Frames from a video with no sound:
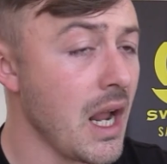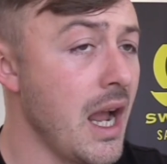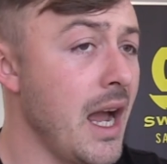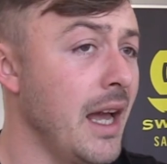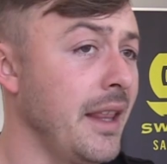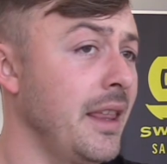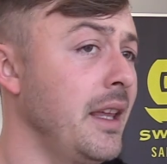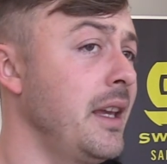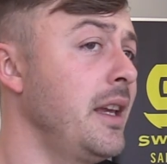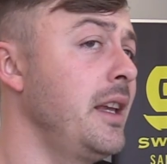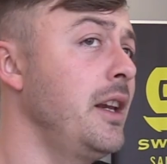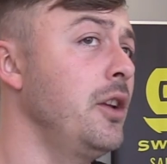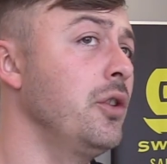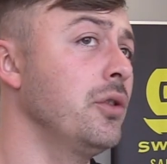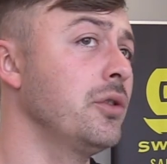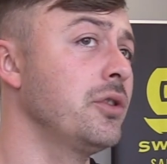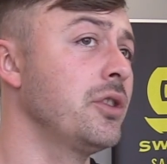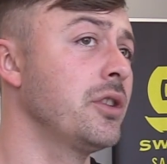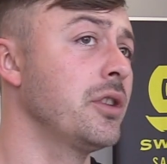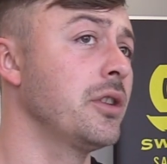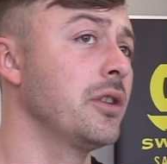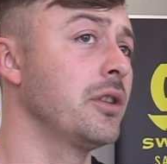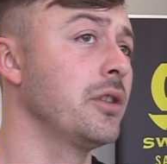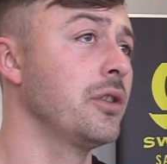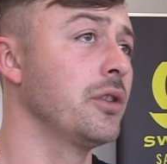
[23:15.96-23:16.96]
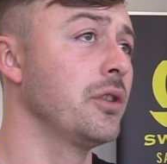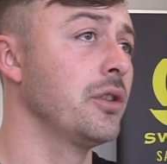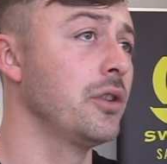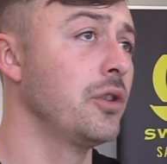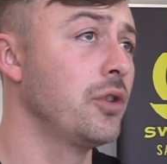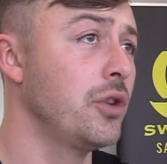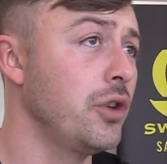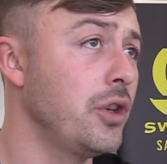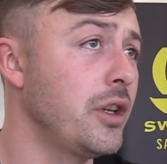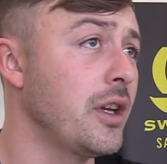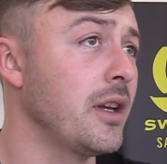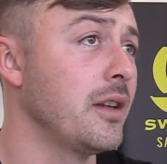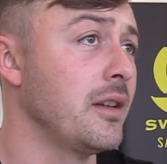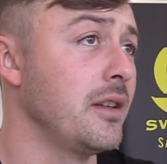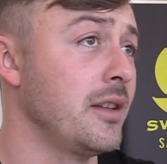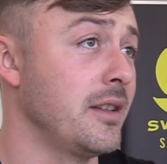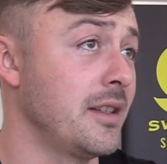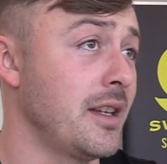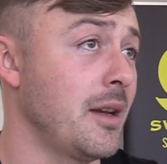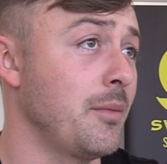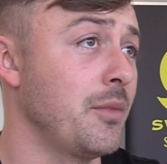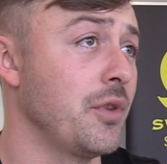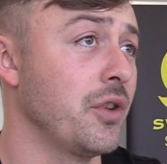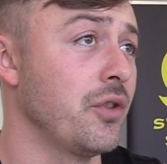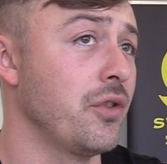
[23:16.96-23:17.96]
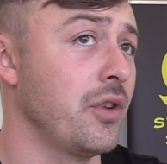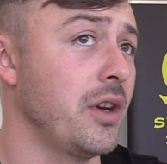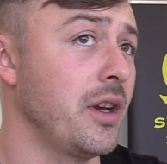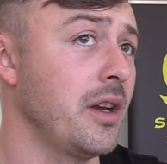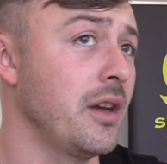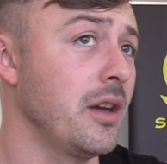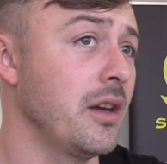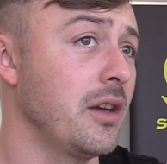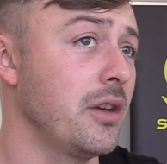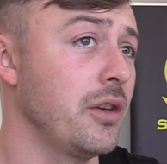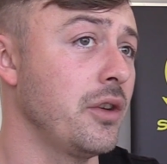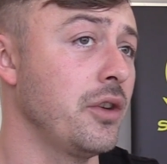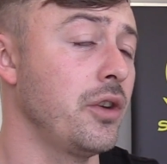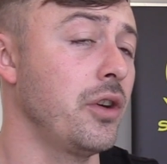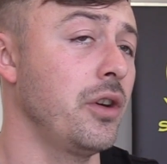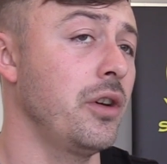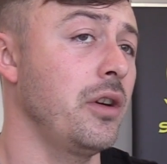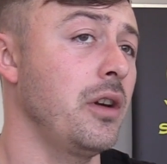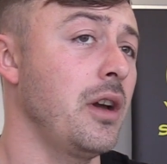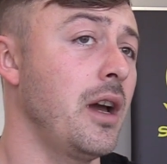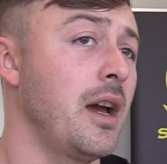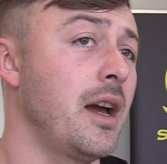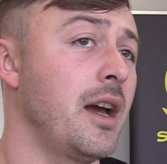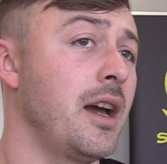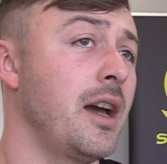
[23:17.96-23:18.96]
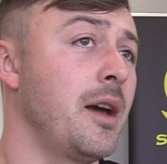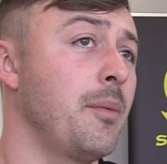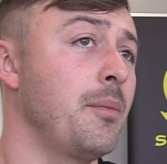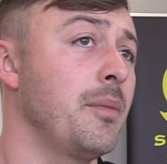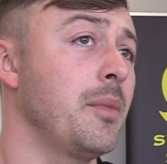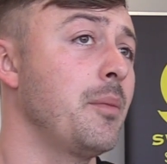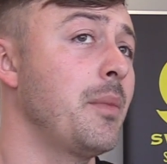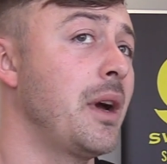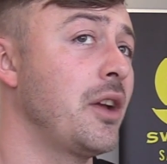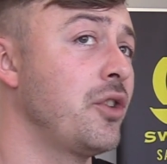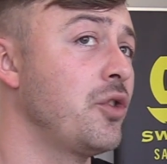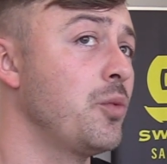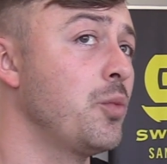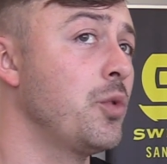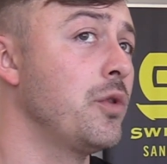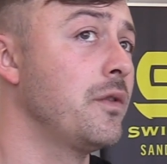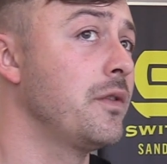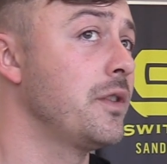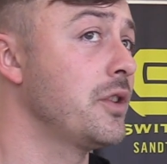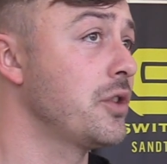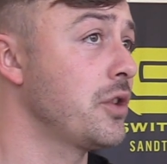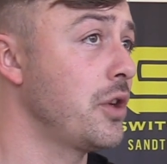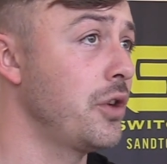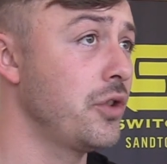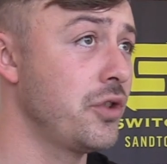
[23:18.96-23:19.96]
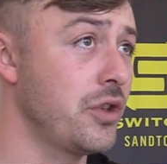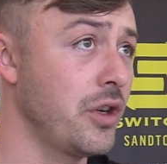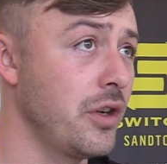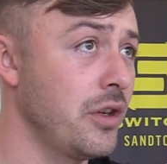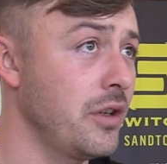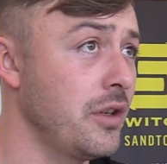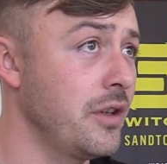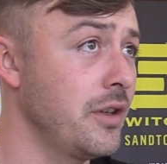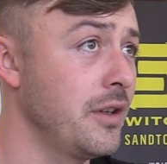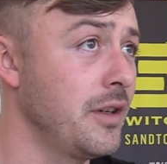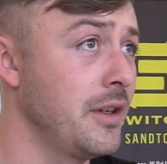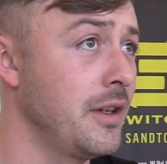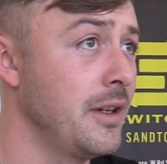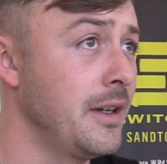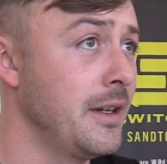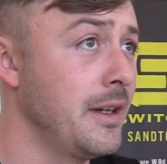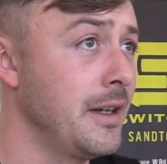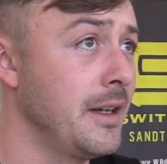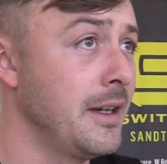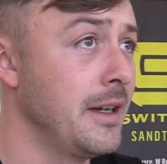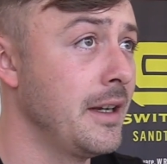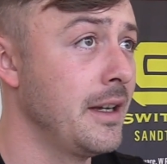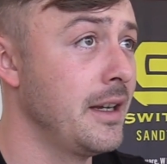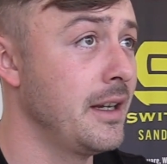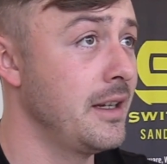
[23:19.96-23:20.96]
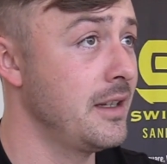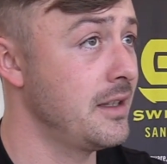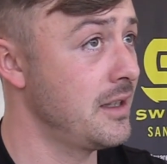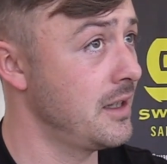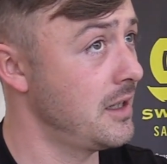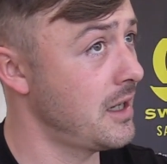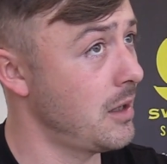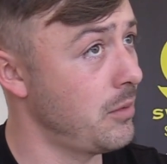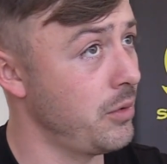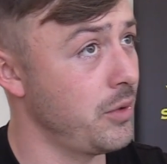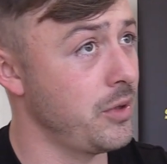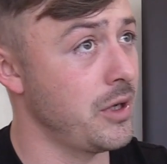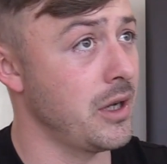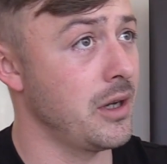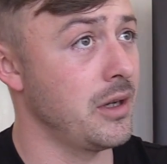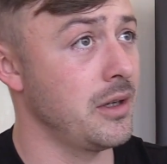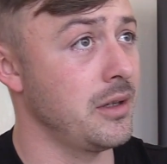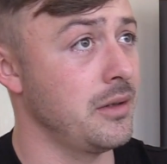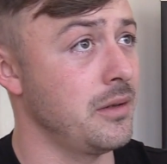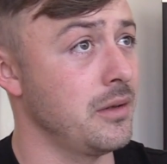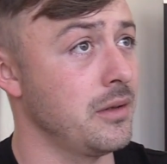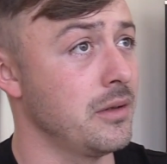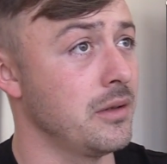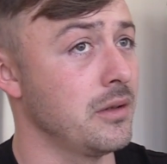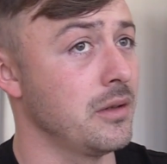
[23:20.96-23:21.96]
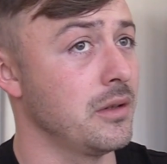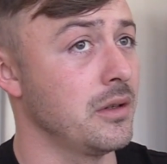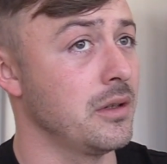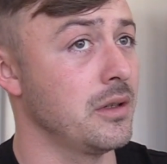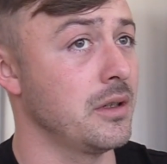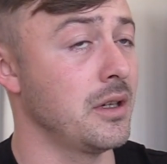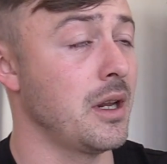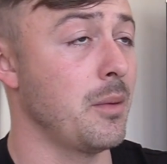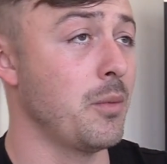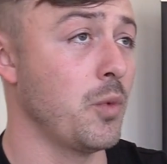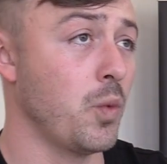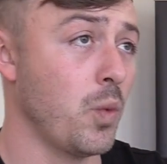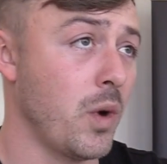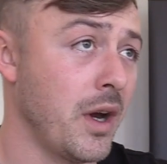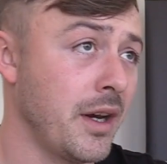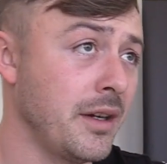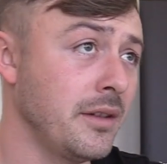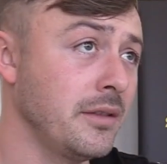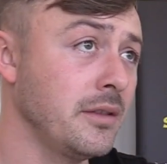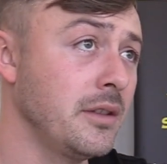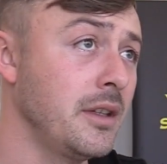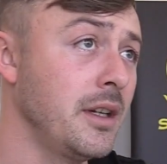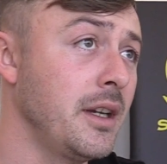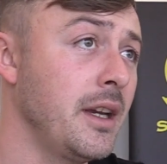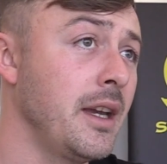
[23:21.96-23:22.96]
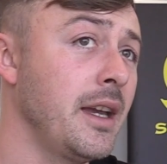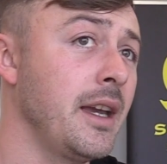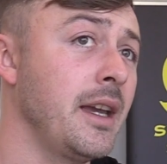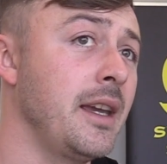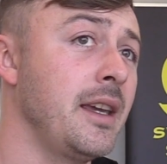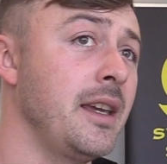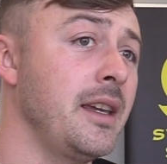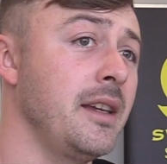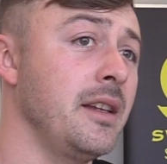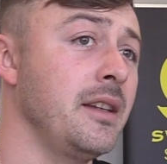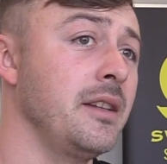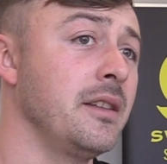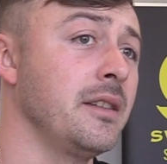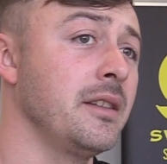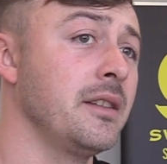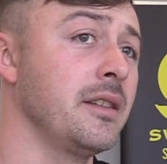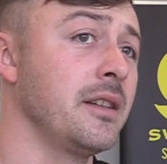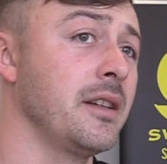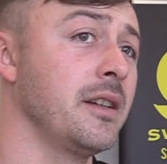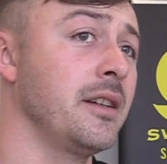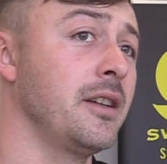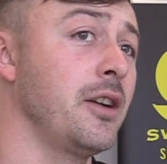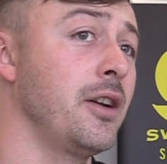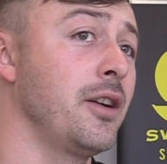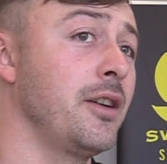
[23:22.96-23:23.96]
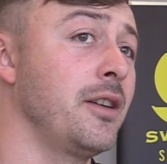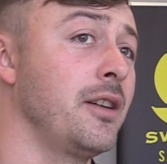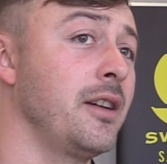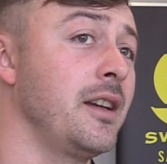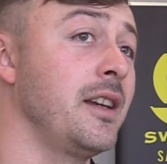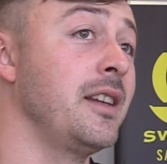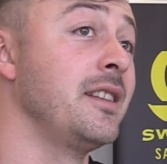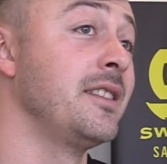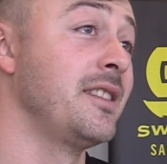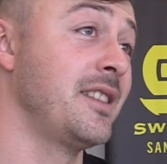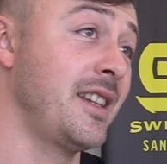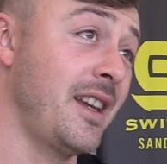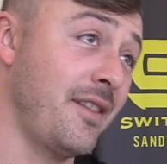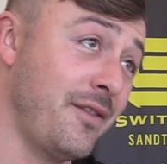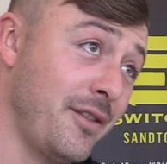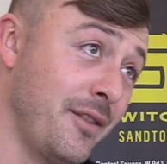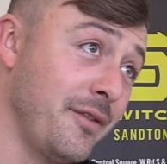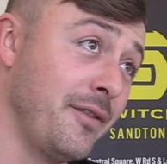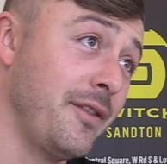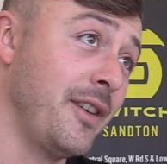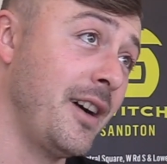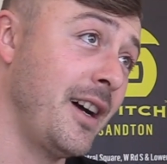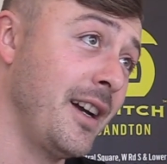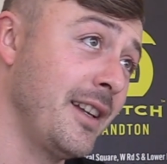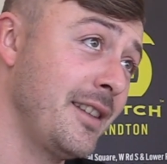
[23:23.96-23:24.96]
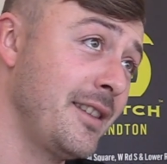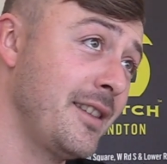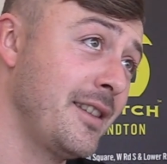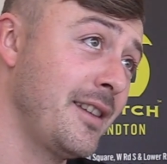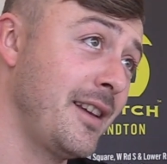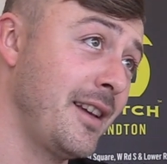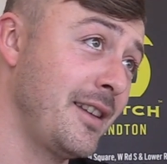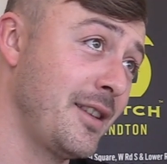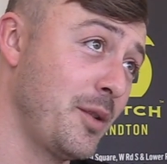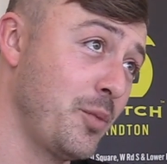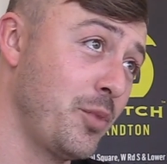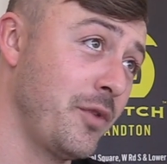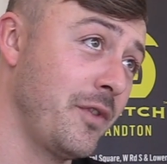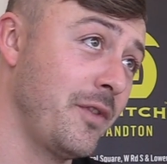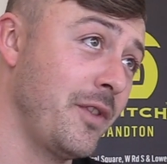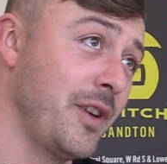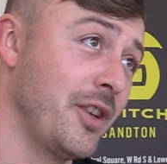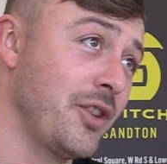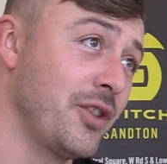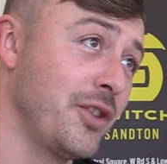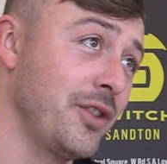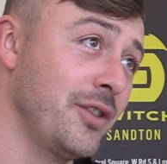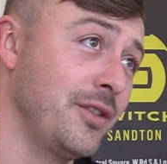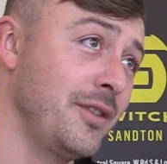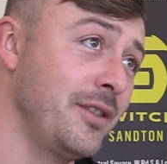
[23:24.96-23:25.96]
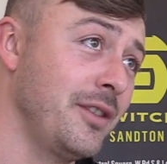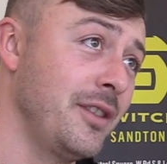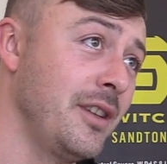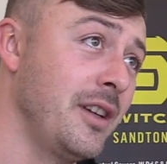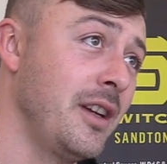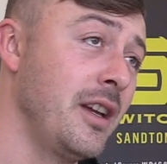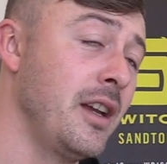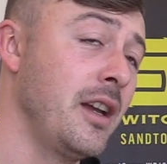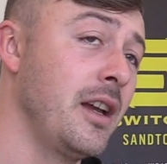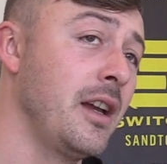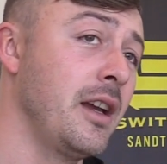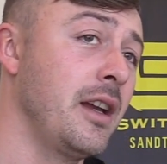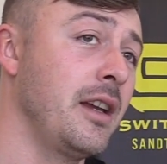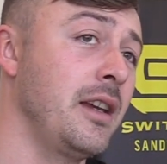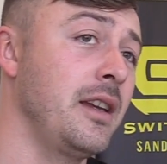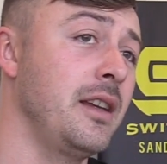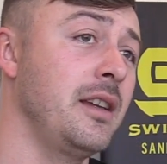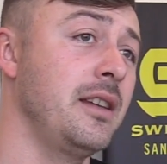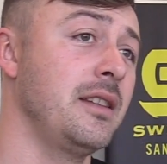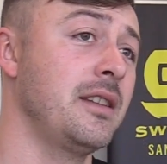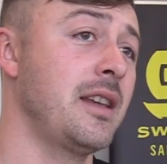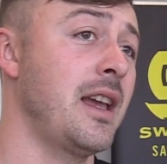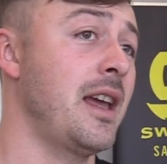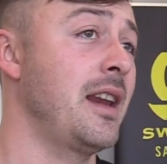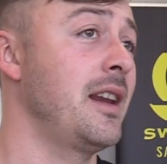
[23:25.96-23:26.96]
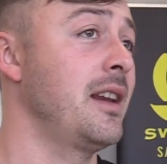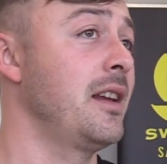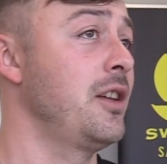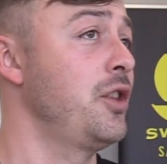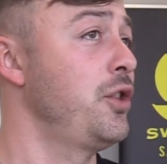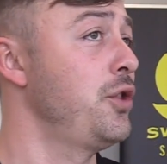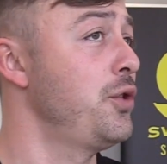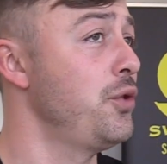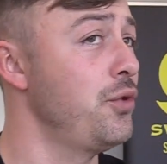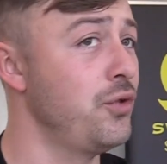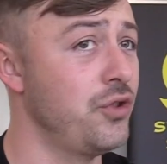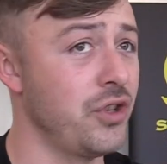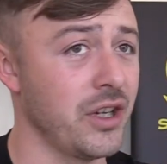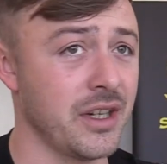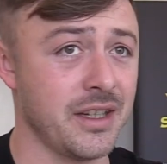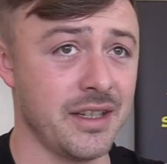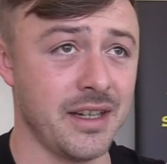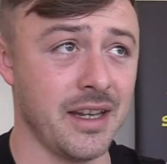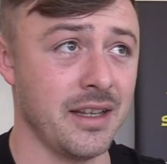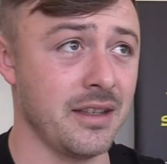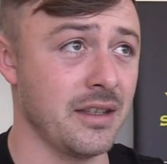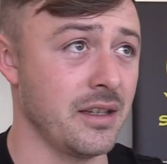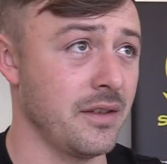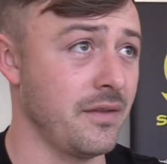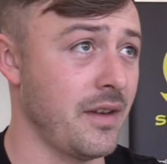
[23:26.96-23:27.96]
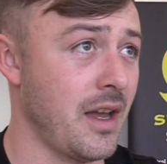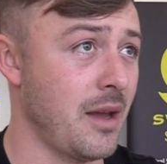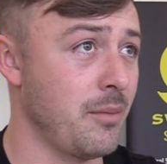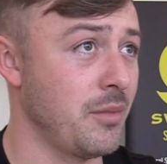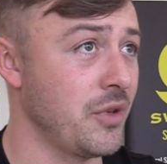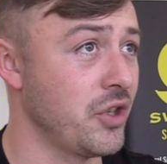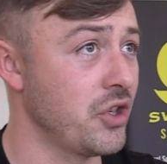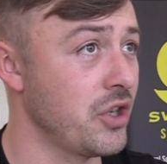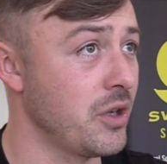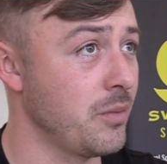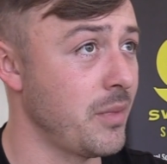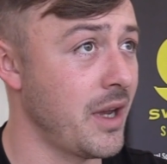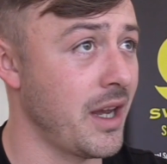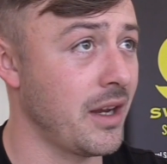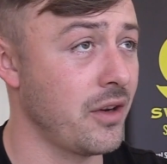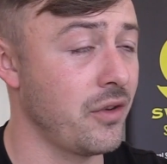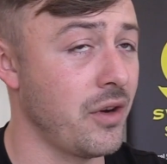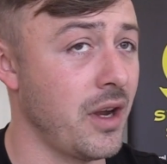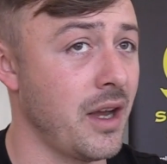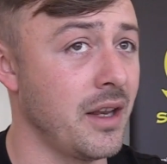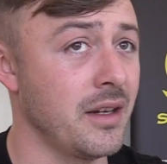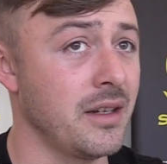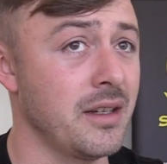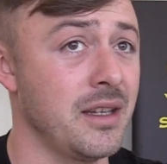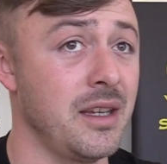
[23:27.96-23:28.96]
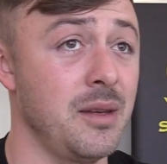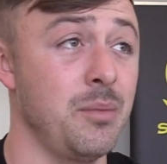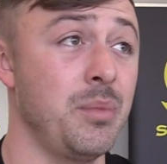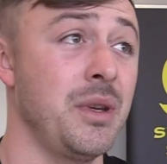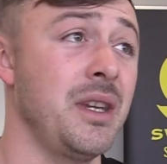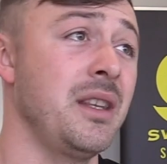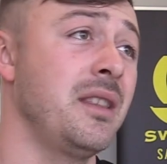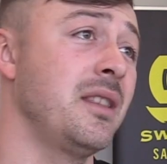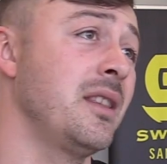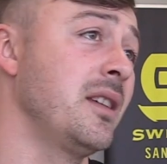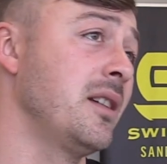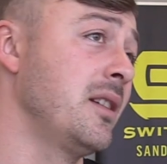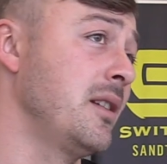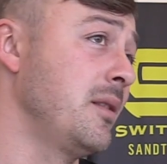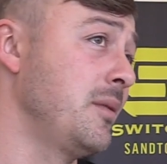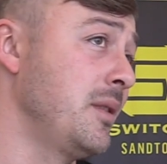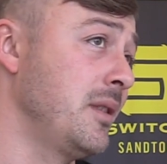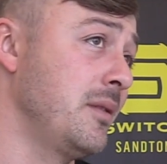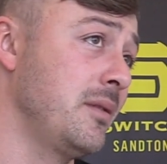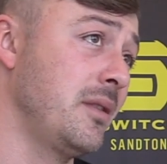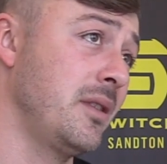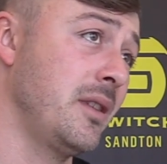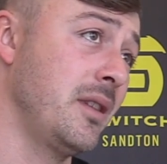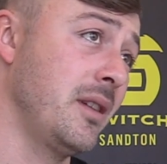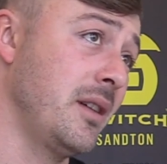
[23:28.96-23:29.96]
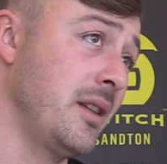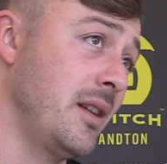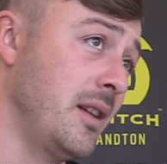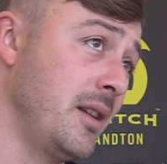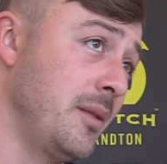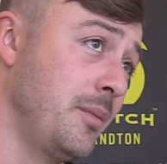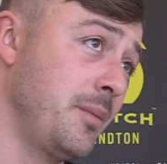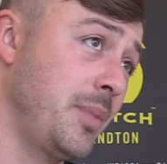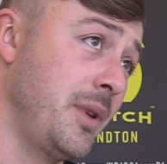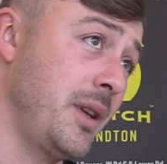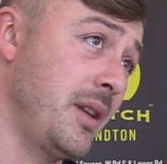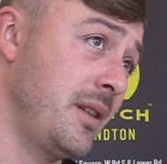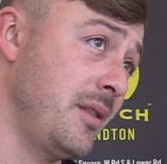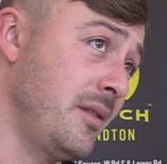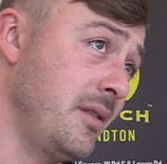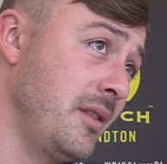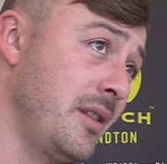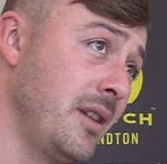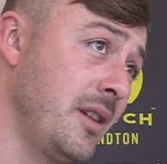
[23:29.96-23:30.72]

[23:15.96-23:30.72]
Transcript: I think he looked good in some degree, Majumov is no joke. He's the WA number 1. He's in 7 fights as a professional. He's had a huge, extensive amateur background. He beat the Olympian,